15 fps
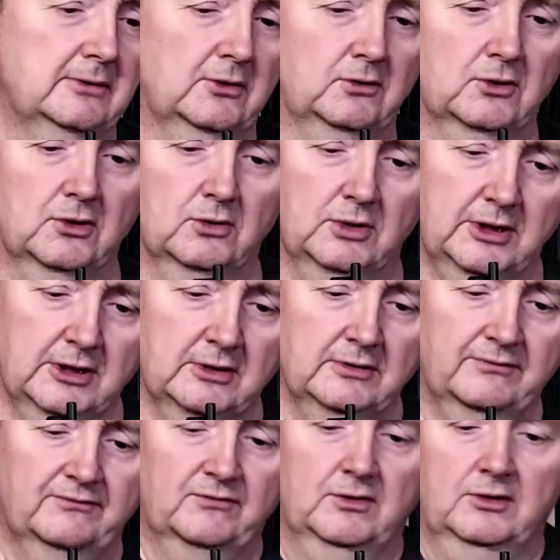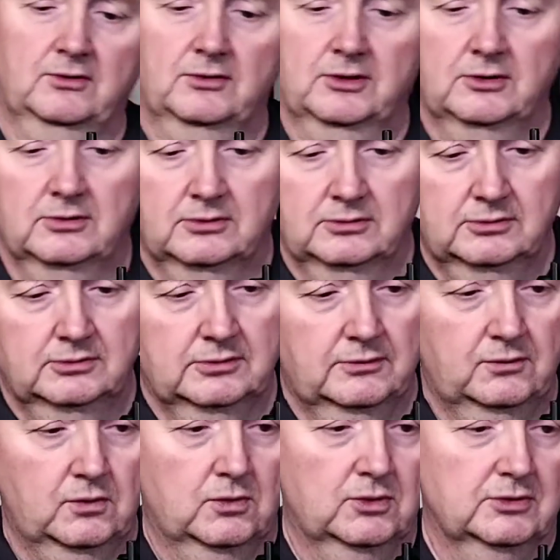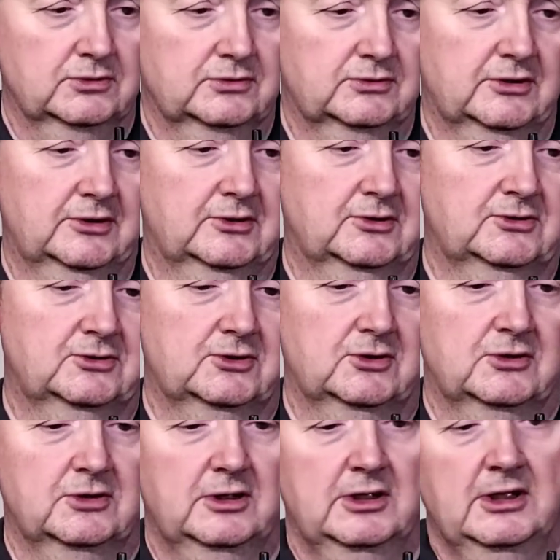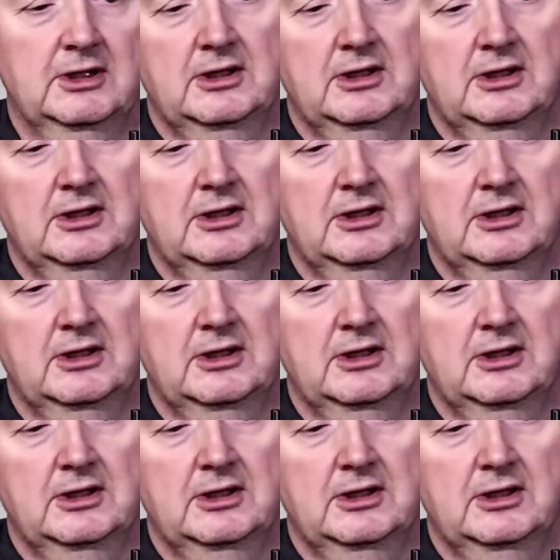The grill here, the front grill, of course, signature